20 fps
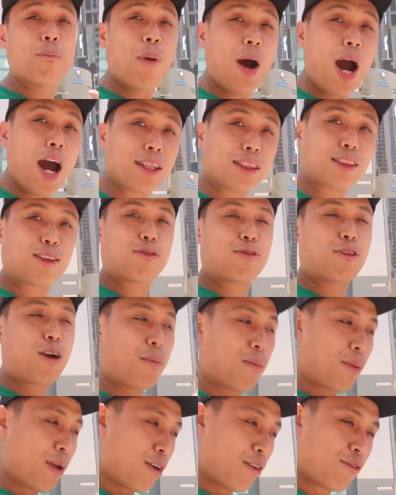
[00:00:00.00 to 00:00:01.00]
but
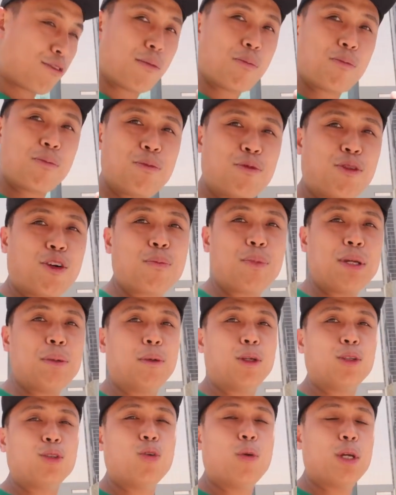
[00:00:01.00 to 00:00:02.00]
from from, for
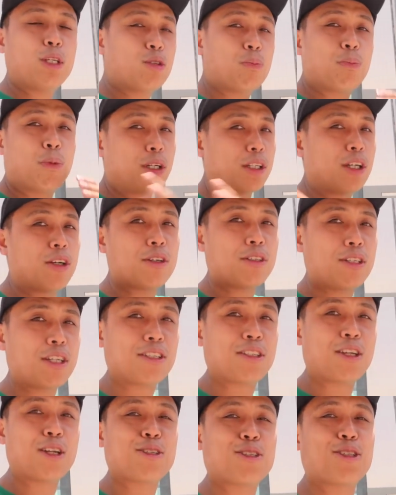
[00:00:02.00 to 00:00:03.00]
people doing support and
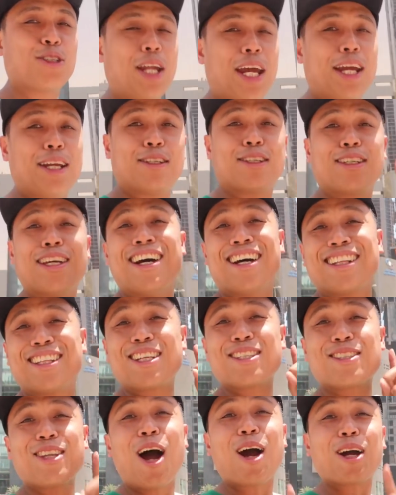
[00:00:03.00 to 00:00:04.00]
resistance trades.
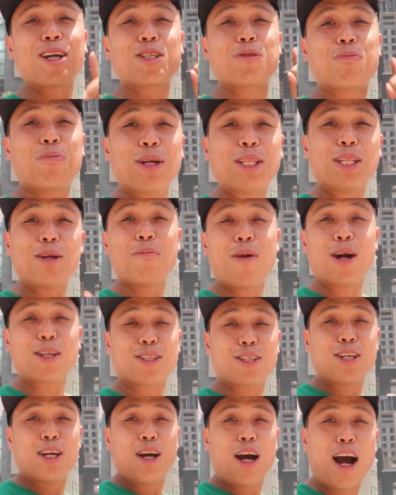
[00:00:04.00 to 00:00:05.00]
The stock is pretty
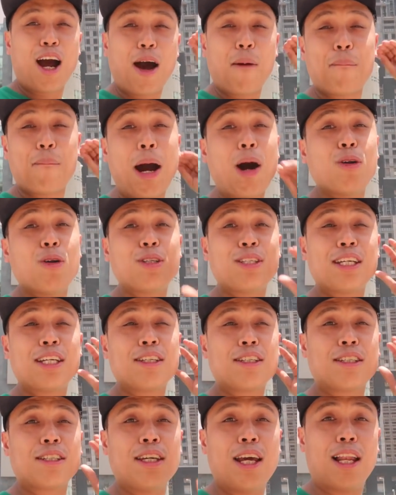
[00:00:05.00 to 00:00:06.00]
much uh,
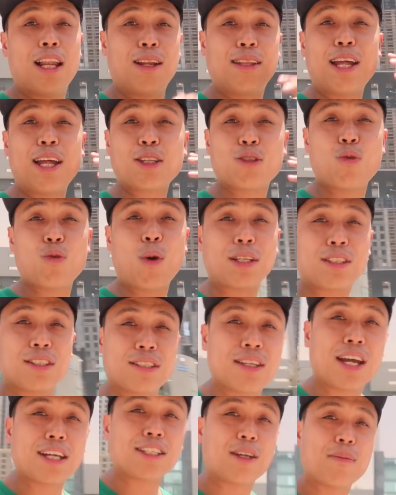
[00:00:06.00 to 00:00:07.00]
bouncing still. That's
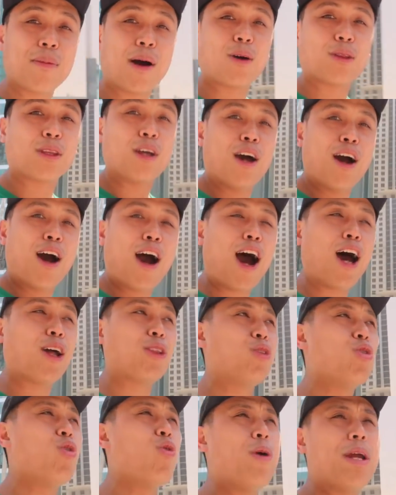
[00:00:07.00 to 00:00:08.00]
what's nice about uh,
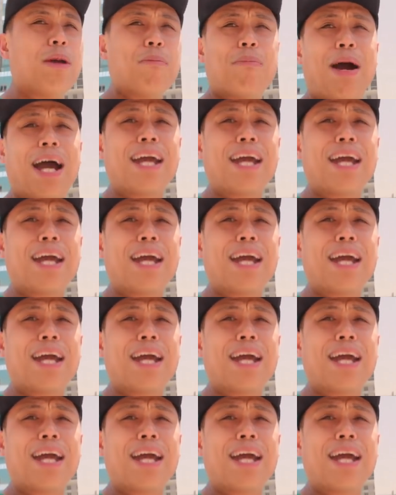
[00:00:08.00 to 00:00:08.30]
doing